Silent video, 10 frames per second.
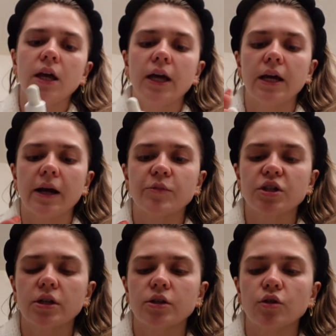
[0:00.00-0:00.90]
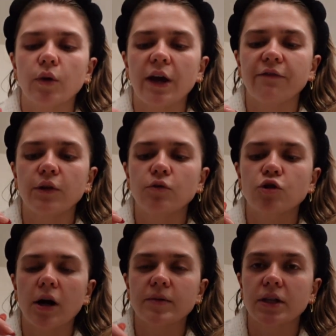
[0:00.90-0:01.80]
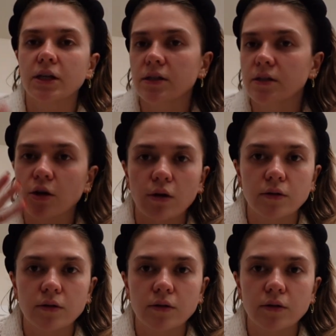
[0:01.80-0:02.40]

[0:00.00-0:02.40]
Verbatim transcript: and I'm just gonna do a few drops of this,